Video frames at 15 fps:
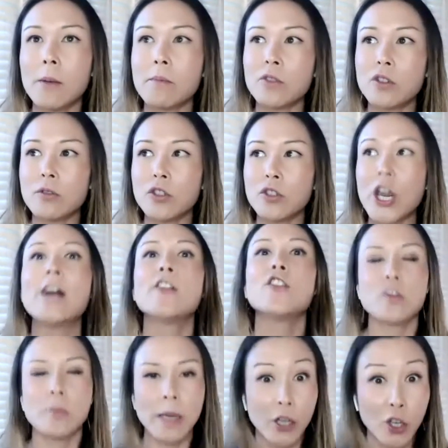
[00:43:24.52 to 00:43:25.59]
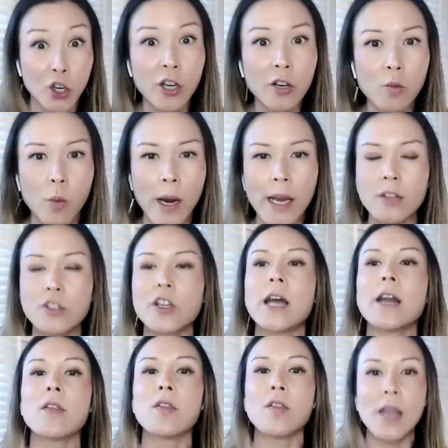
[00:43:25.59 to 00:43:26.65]
um, challenged me in a good way to
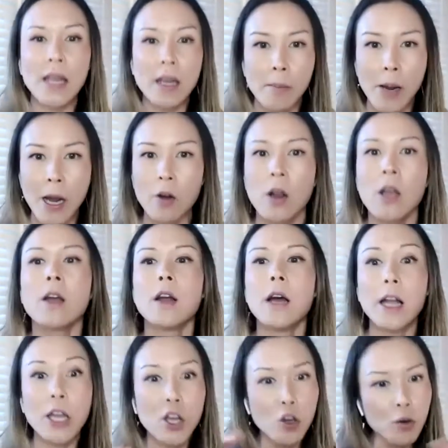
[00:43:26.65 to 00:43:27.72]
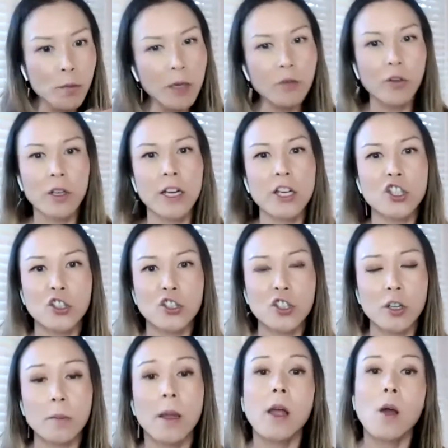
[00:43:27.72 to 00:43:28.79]
kind of think about about a human
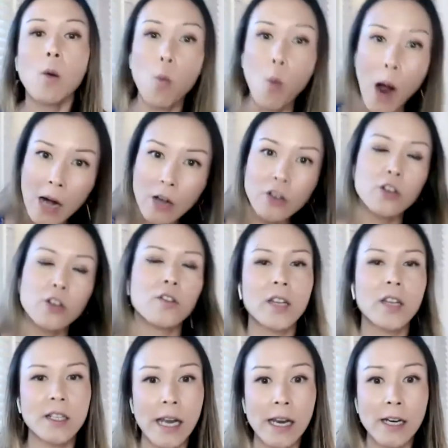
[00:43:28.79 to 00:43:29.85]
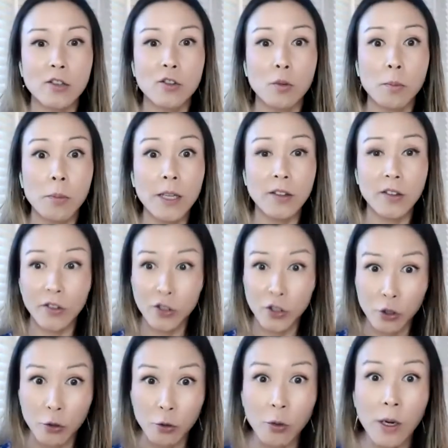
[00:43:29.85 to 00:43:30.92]
relationship while using technical bits
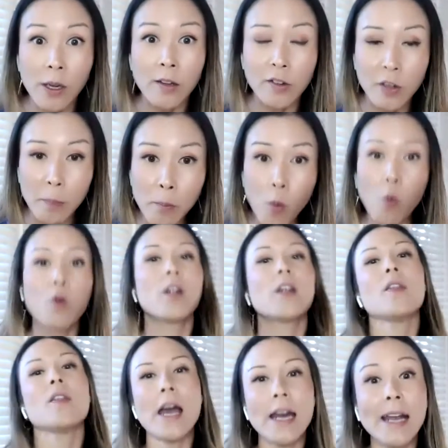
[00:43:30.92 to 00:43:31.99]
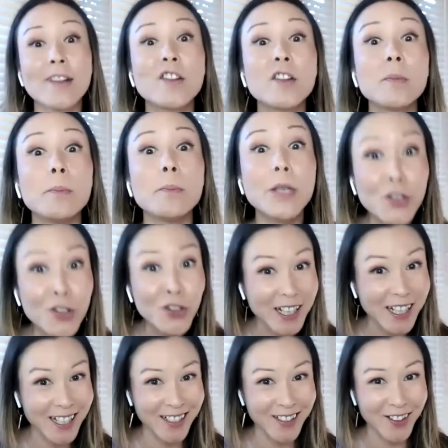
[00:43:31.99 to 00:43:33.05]
to support that
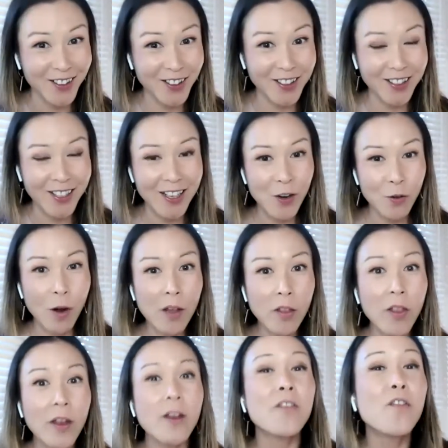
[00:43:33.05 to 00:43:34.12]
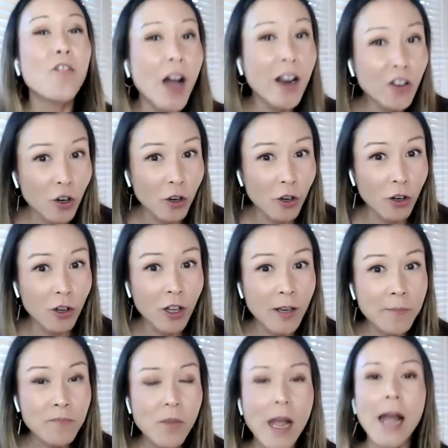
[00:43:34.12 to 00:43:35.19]
experience rather than a
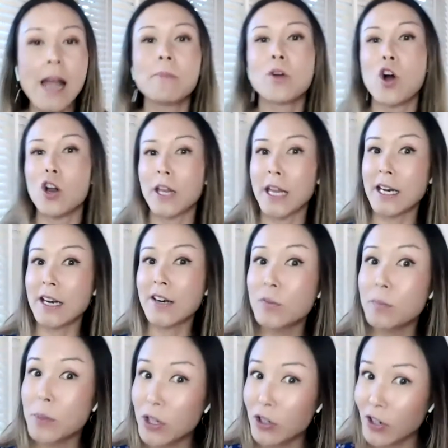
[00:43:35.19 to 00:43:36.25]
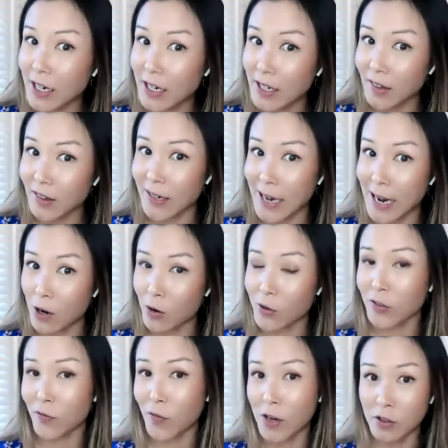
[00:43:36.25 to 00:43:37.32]
funnel I'm calling an experience now
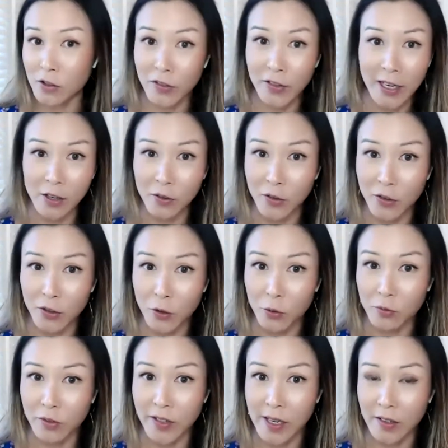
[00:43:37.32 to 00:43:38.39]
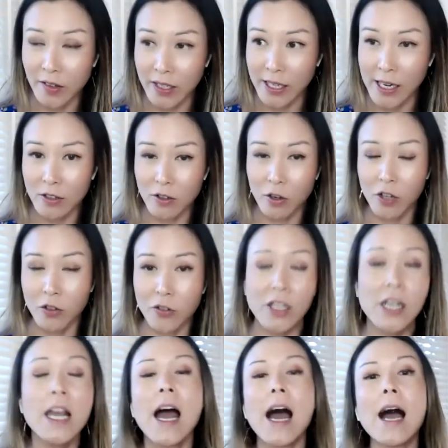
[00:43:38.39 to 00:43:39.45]
because funnel sounds so salesy and
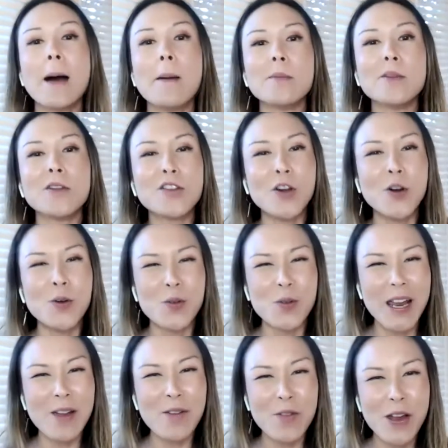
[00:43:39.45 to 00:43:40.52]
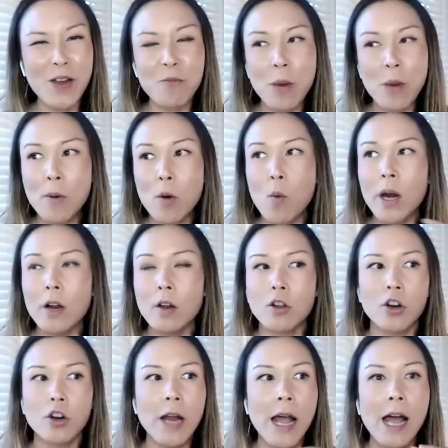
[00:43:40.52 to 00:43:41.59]
gross. Um, so if if people want to
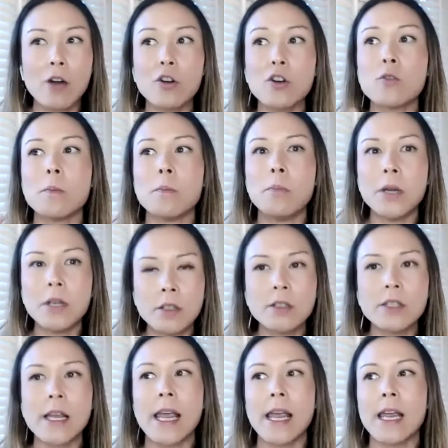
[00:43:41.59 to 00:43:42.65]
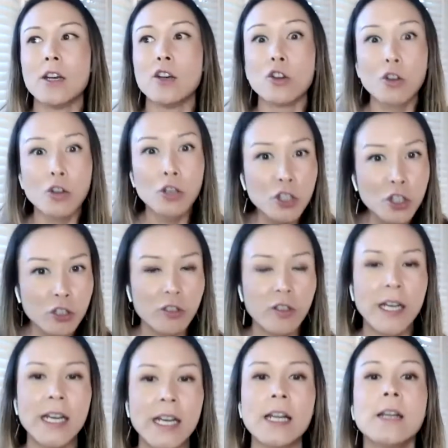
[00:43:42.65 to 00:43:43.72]
learn how to build a
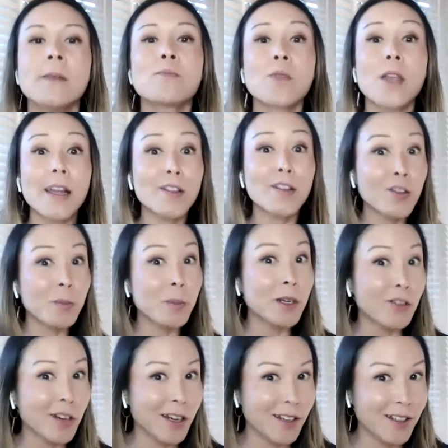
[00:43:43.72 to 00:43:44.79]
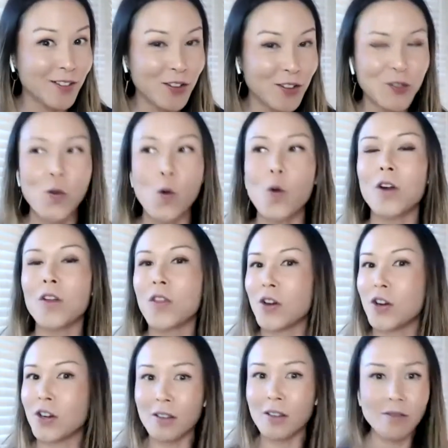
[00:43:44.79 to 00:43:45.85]
nurturing experience for
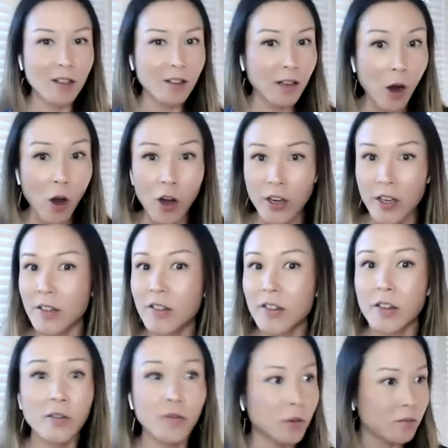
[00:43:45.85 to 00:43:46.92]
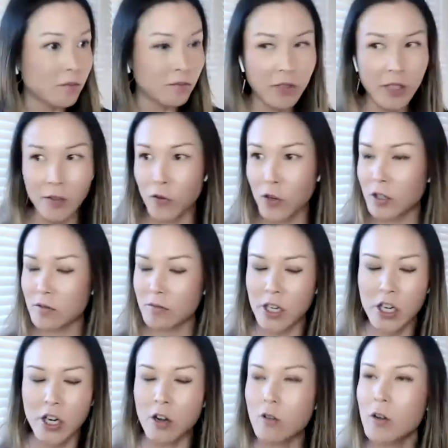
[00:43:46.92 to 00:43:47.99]
their audiences from
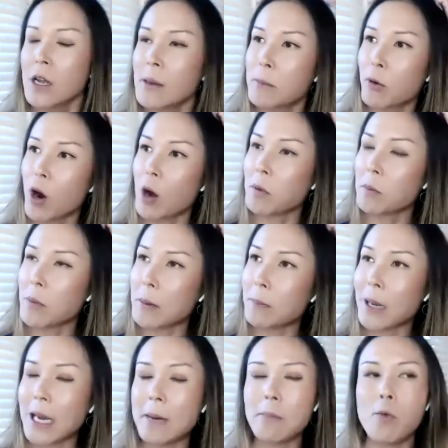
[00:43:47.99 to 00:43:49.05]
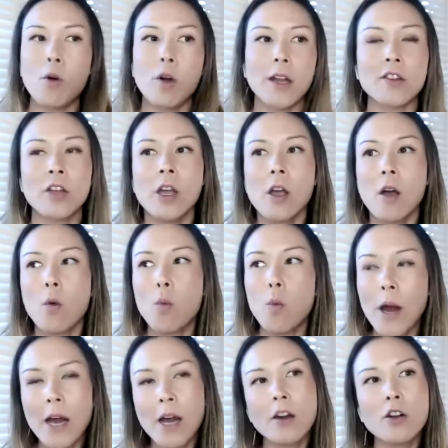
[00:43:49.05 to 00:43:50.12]
different you know problem and pain points,
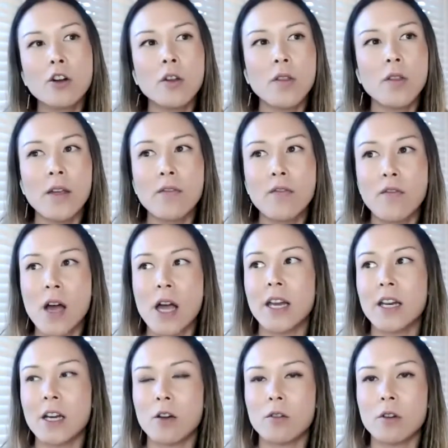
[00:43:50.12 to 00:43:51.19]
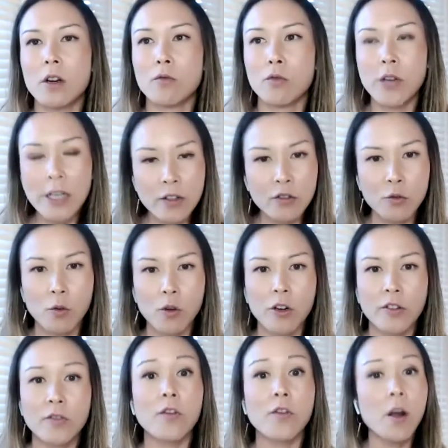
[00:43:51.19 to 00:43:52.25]
where could they find out a
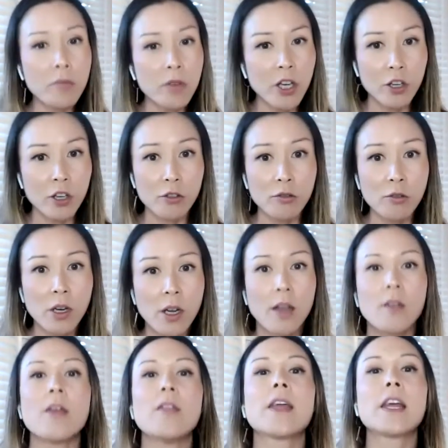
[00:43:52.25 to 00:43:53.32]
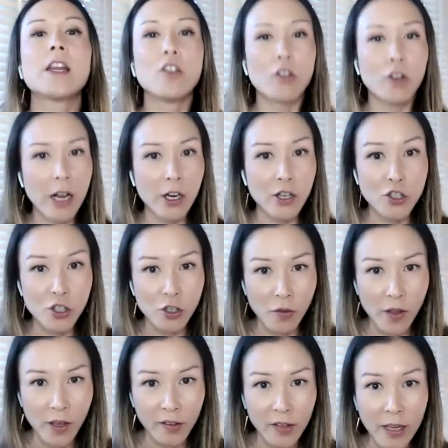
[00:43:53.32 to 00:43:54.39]
resource from you that they can learn how to
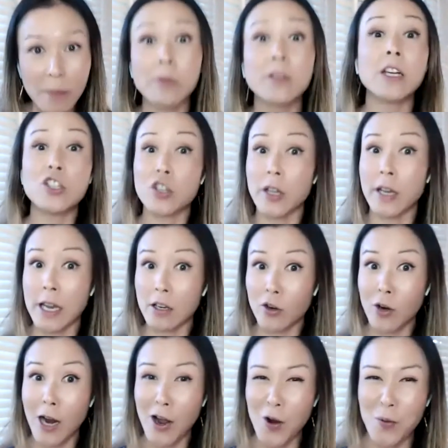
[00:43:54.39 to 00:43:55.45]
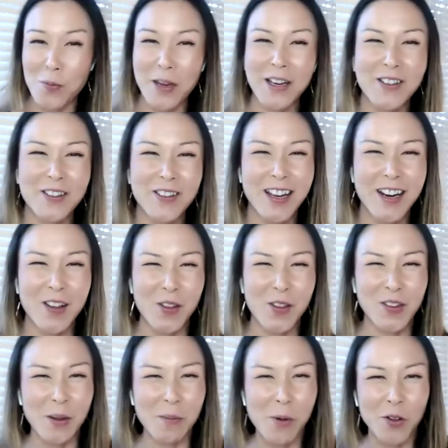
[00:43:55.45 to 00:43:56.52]
do this and potentially get your help in setting
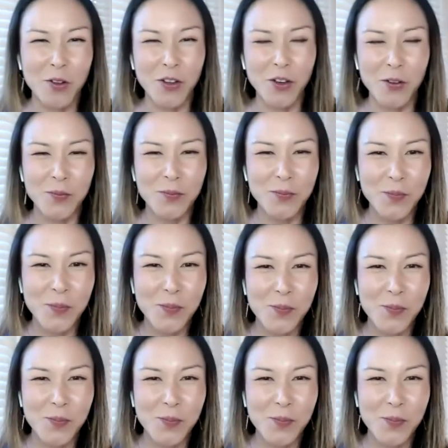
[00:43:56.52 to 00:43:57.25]
this up also?